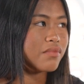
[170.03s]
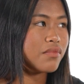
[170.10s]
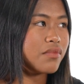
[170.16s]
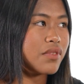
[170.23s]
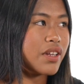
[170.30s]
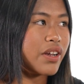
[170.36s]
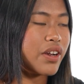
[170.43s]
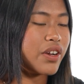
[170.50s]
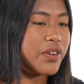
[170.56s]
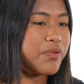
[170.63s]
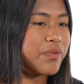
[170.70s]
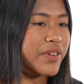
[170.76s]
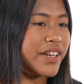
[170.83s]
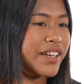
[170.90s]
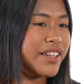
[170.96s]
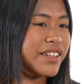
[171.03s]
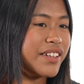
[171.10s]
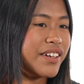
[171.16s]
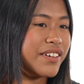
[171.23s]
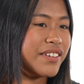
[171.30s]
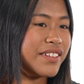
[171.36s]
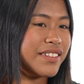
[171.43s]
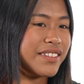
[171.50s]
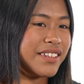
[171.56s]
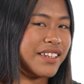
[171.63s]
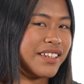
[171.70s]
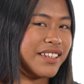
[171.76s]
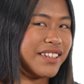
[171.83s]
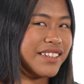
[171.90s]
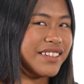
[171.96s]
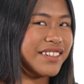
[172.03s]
In the airplane, I was like